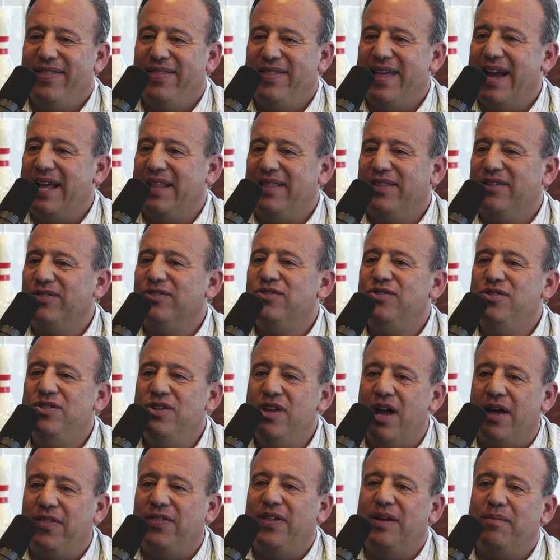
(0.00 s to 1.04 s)
that there's
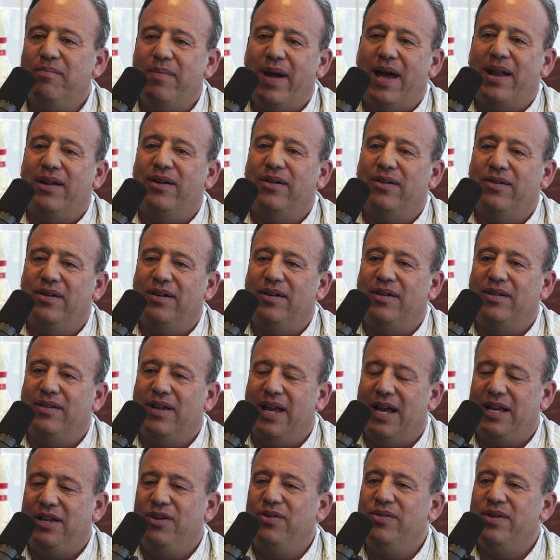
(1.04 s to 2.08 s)
nothing better
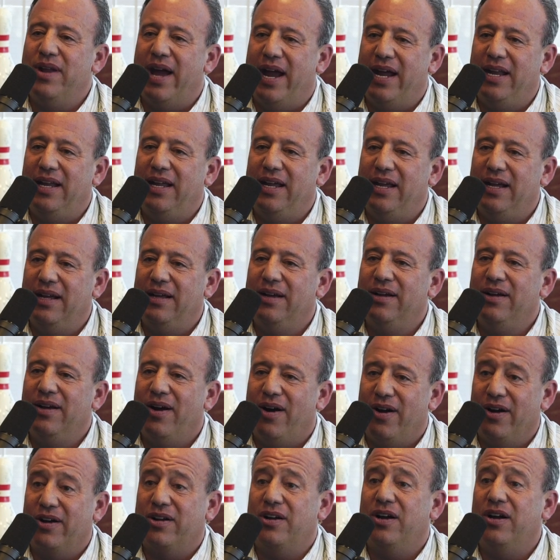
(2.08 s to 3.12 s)
at uniting
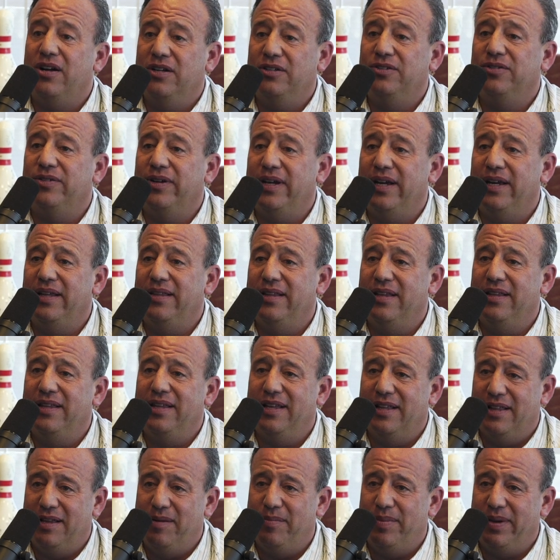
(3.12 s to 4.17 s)
our country than
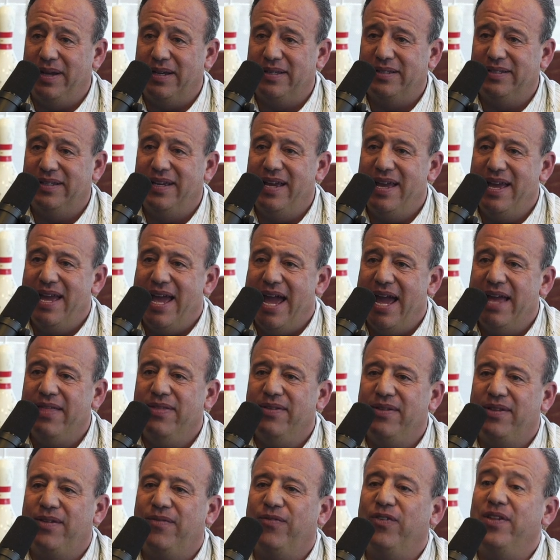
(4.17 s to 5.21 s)
the Olympics
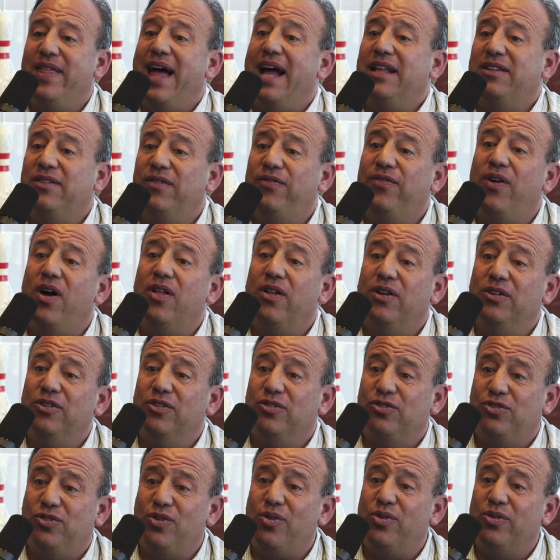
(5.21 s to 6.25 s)
and for that to fall on
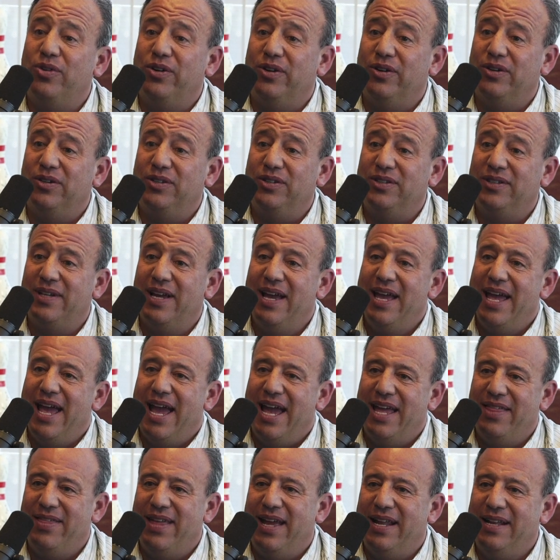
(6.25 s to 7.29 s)
your shoulders
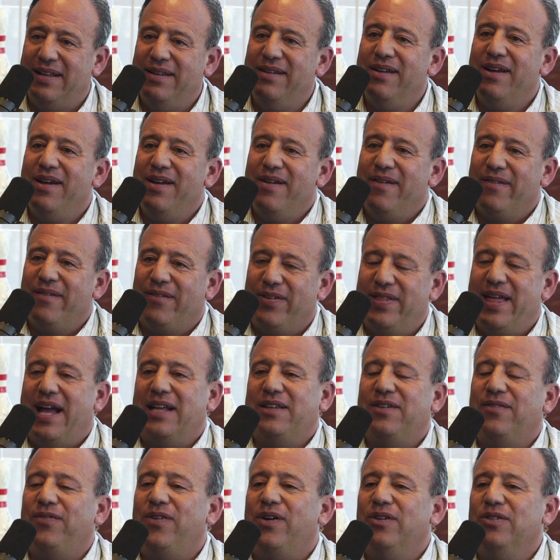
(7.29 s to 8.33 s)
and then for that
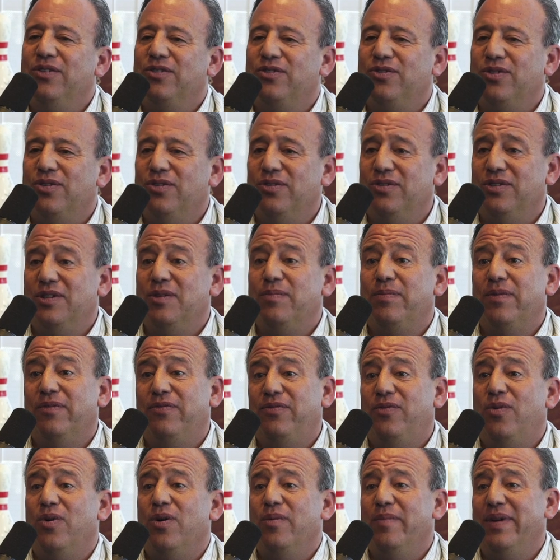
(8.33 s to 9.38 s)
to fall on your shoulders and
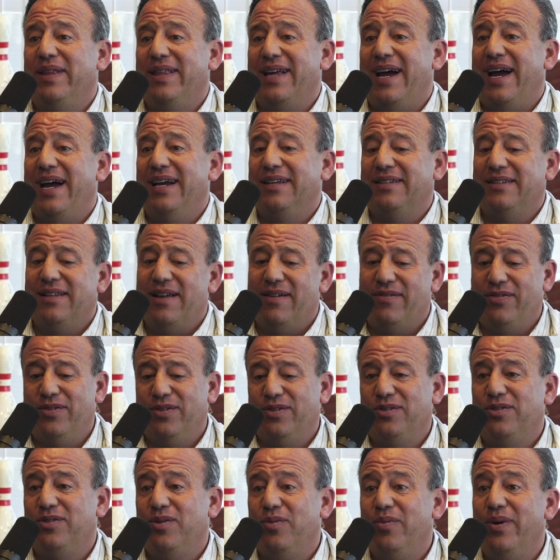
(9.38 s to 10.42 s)
perform at the highest
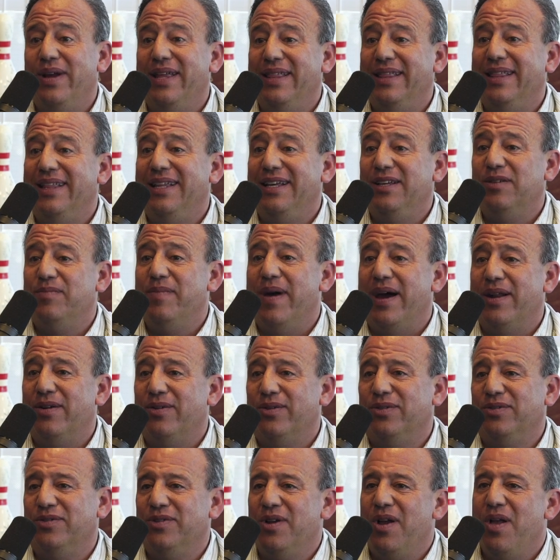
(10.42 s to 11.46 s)
level to win these
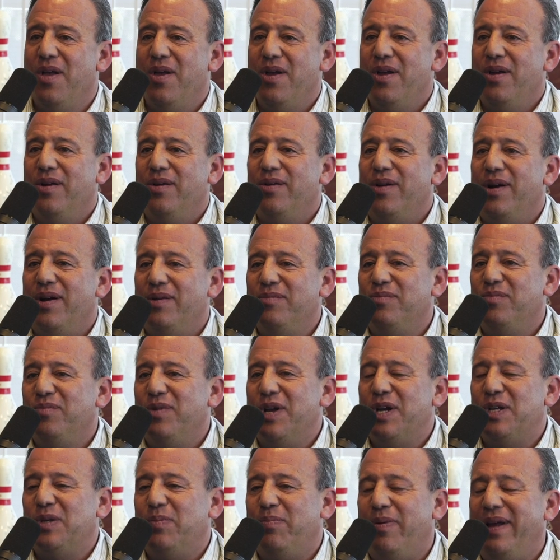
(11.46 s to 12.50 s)
medals
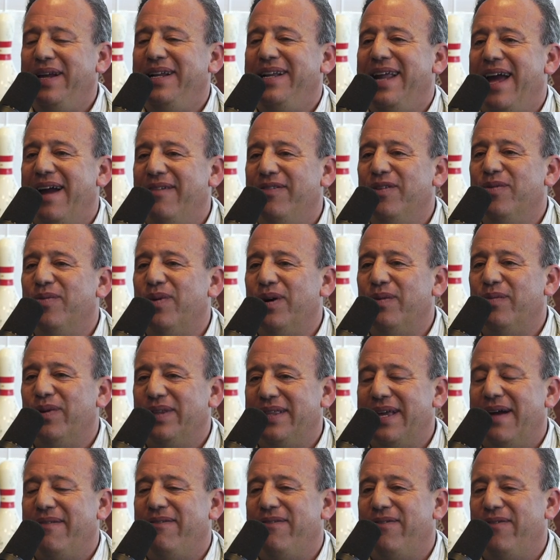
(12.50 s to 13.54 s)
explain to everyone what
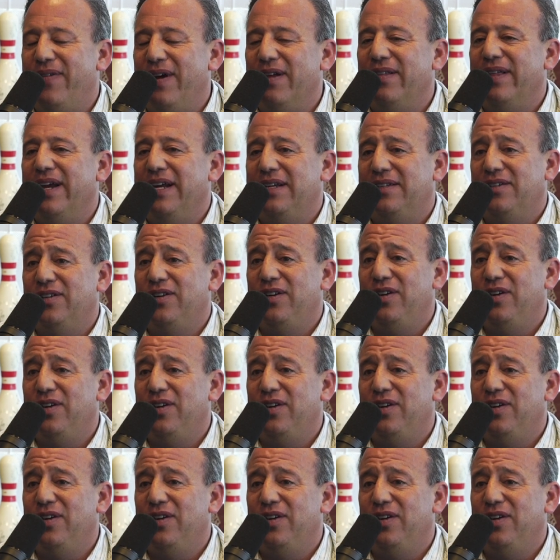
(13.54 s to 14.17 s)
that felt like to